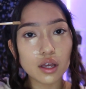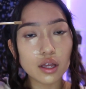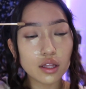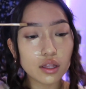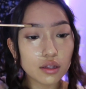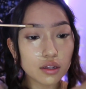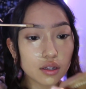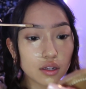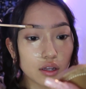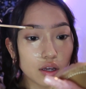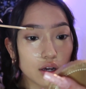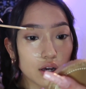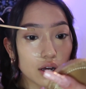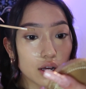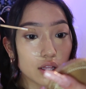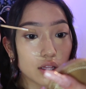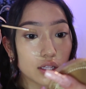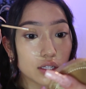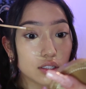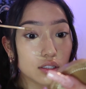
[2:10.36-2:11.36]
And
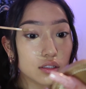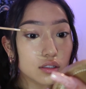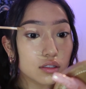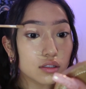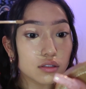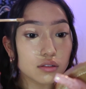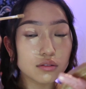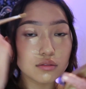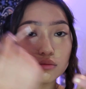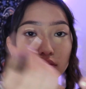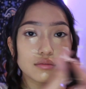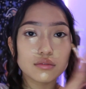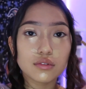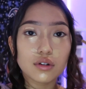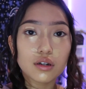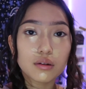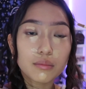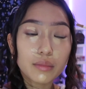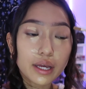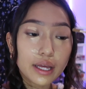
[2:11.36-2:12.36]
I like to do
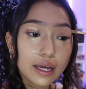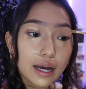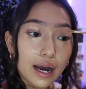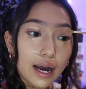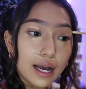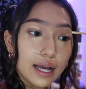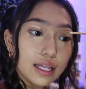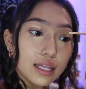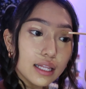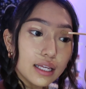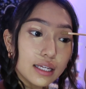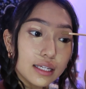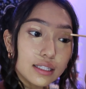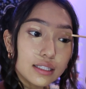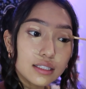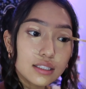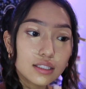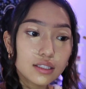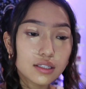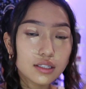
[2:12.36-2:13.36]
on my
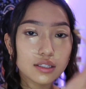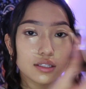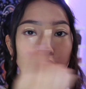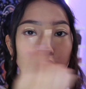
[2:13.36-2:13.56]
eyelids